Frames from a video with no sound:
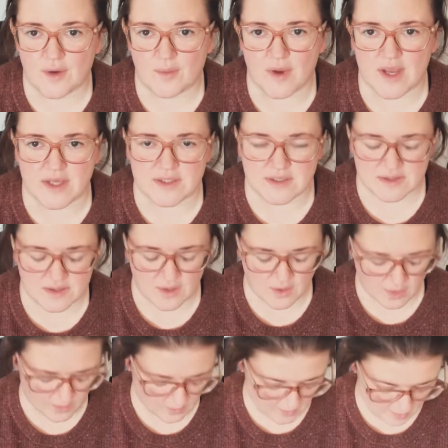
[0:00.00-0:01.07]
way.
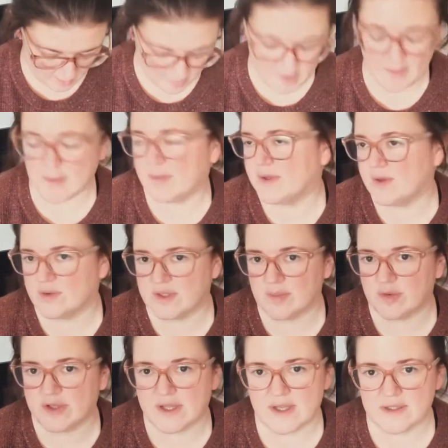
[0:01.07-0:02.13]
So I'll probably only
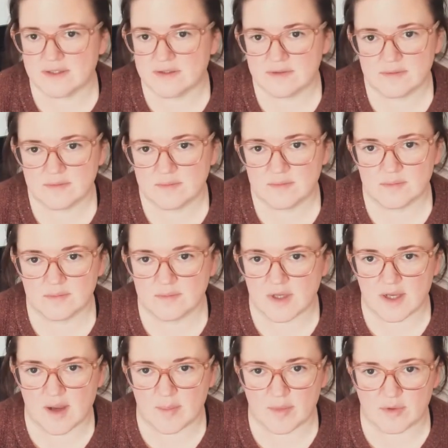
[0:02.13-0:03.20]
plant a
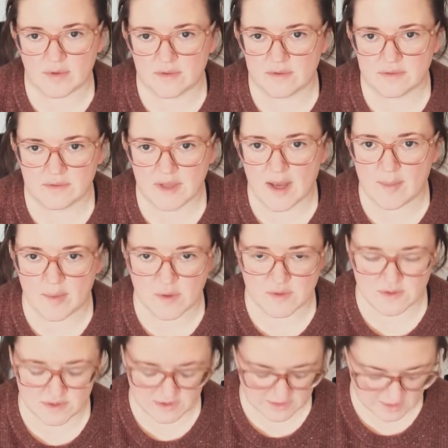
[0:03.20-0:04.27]
couple at most.